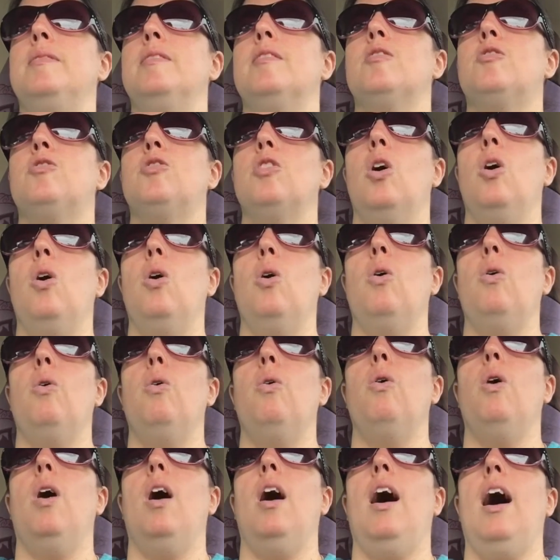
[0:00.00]

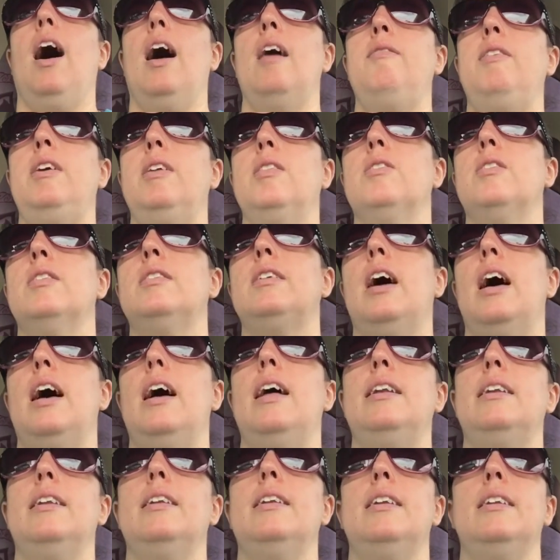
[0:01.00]
So I've either
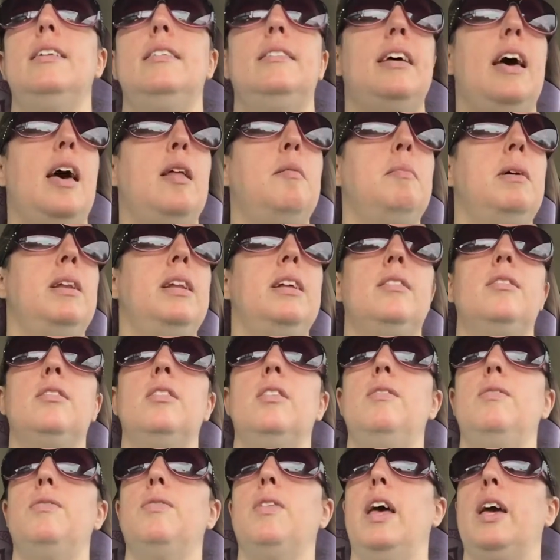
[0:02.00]
done 10 minutes
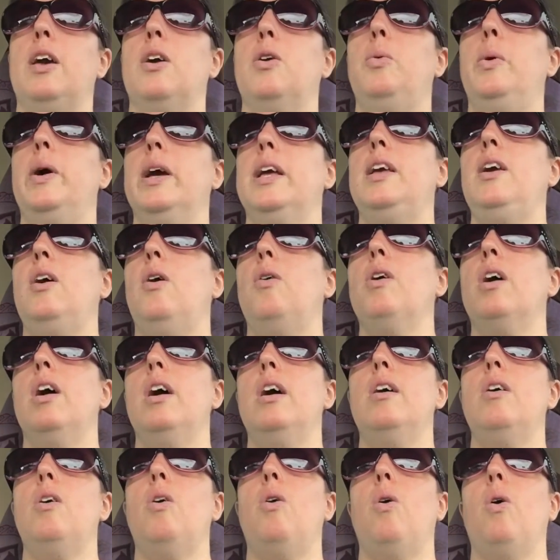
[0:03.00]
of like quick
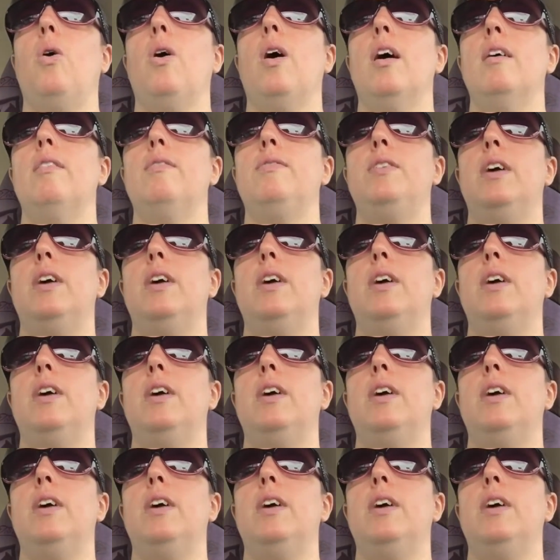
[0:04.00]
yoga, or I've